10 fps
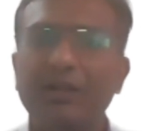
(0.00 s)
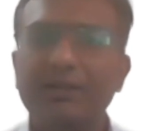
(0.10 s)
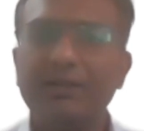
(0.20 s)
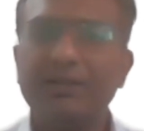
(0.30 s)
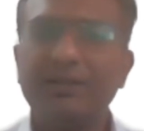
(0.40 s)

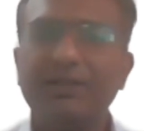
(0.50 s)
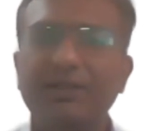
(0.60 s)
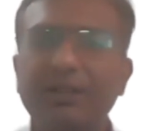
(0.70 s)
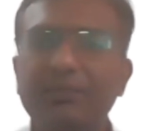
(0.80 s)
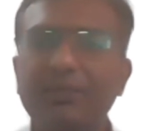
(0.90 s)
The
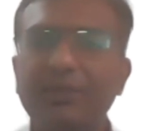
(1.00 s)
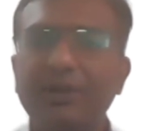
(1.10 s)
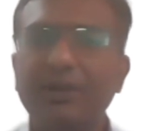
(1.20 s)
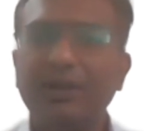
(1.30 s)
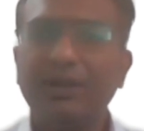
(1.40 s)
system
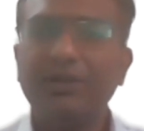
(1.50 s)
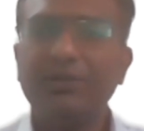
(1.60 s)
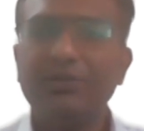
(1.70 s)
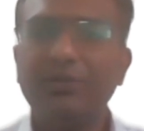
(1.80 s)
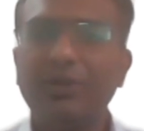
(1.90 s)

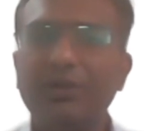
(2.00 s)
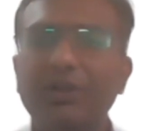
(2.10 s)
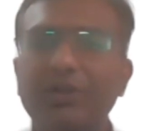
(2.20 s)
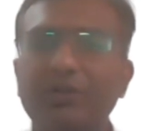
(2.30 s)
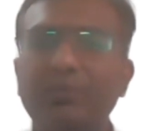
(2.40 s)
is not
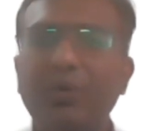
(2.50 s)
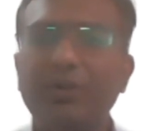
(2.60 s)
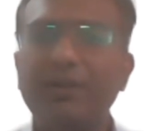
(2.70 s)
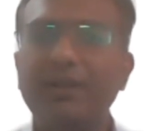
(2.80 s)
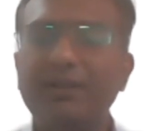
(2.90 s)

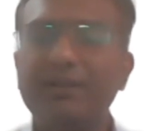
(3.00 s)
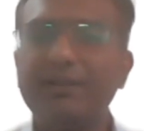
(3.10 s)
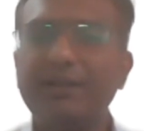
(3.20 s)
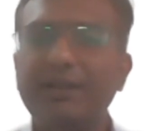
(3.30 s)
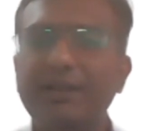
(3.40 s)

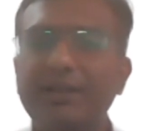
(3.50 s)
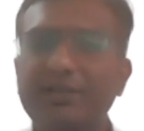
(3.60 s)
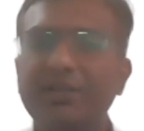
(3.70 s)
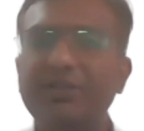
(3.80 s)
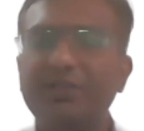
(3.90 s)
spontaneously
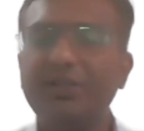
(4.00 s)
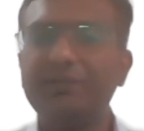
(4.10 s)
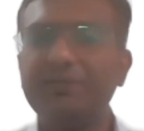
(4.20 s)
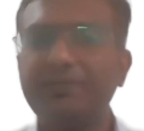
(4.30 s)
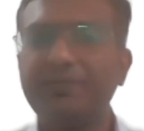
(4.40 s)

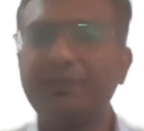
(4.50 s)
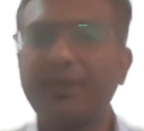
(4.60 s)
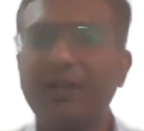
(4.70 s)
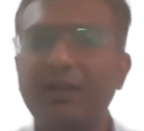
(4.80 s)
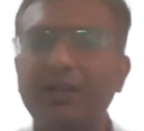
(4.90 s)
changing.
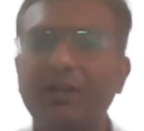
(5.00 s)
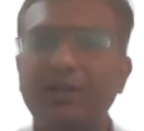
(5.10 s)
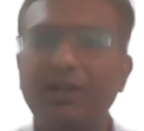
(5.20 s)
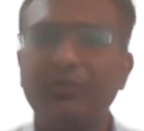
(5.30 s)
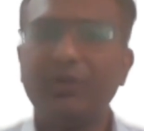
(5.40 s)

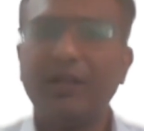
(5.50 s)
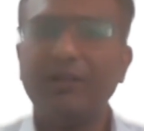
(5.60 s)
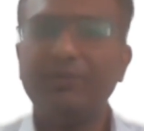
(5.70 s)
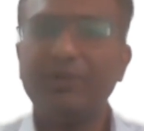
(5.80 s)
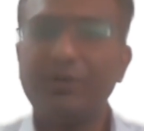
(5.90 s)

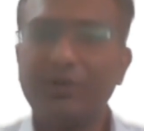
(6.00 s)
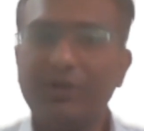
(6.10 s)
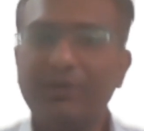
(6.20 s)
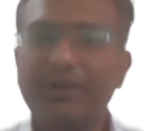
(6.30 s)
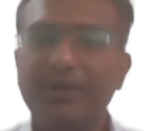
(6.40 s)
Thermodynamic
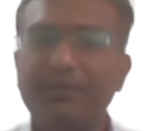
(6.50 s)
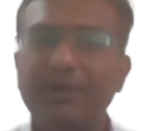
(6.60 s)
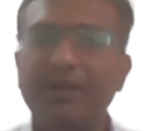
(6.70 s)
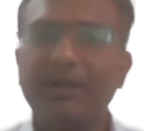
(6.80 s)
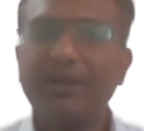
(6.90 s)

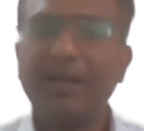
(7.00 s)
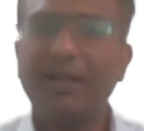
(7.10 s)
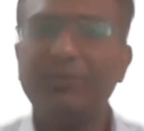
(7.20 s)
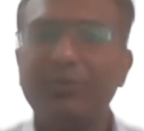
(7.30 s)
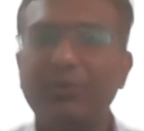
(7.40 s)
equilibrium
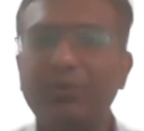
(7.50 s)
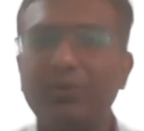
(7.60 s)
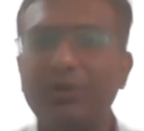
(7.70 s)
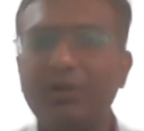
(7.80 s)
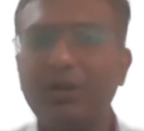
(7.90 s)
can be
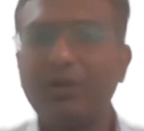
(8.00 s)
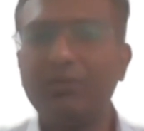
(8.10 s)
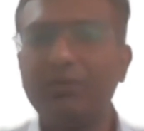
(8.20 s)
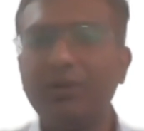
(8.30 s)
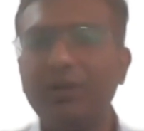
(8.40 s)
broken
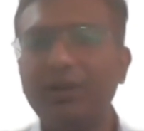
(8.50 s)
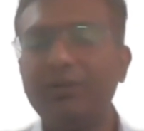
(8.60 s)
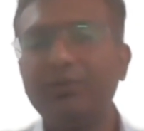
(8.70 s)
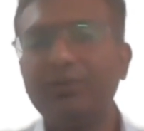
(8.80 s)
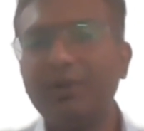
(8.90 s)
down
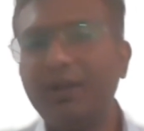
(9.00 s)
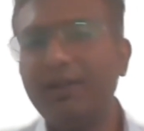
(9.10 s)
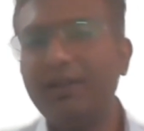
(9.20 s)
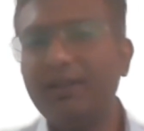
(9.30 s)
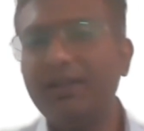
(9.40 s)
into
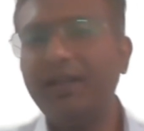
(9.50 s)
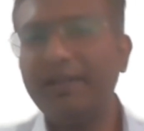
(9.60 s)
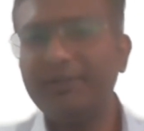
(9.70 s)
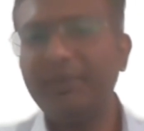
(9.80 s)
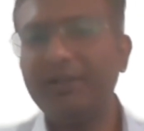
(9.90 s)
three key
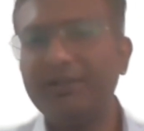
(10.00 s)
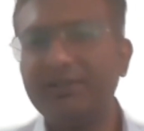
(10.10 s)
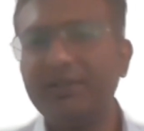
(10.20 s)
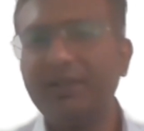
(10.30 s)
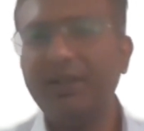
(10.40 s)

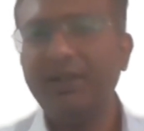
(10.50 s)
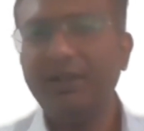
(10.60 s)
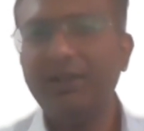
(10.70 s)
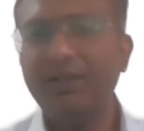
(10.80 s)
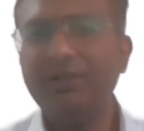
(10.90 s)
aspects,
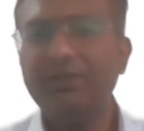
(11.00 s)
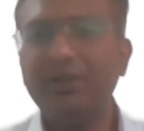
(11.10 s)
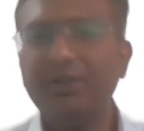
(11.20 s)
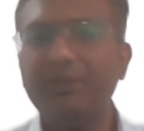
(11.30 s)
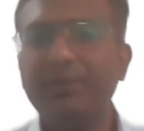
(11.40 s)
each
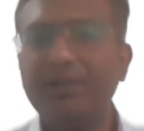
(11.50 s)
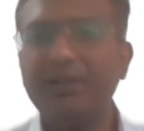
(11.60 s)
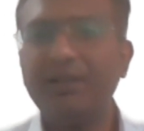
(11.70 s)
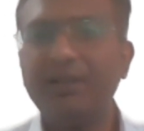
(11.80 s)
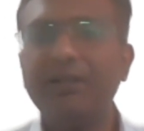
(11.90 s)

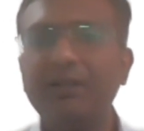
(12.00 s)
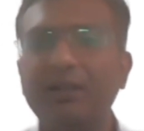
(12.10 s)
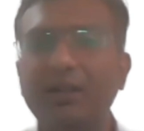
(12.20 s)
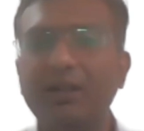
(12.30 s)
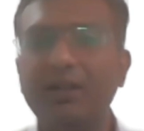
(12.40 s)
representing
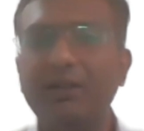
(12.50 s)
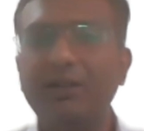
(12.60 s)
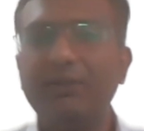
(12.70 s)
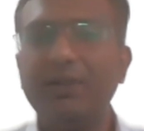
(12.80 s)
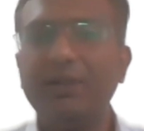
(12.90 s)
a
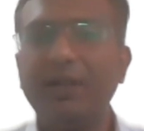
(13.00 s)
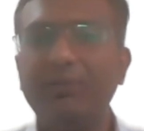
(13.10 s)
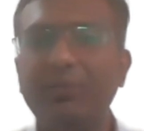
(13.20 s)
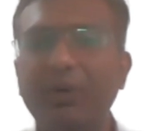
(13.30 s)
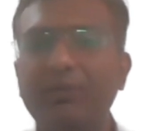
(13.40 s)
different
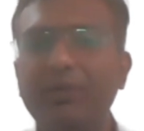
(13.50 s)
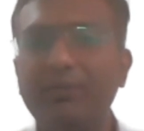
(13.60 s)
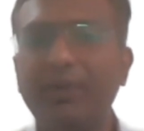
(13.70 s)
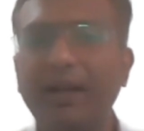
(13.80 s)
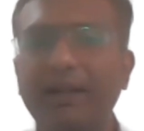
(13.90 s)
type of
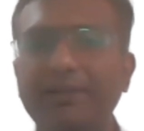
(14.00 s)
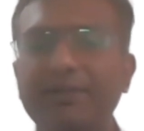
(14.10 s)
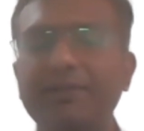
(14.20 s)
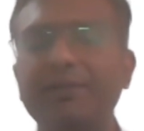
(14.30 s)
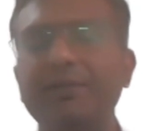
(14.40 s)

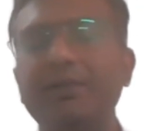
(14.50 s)
balance.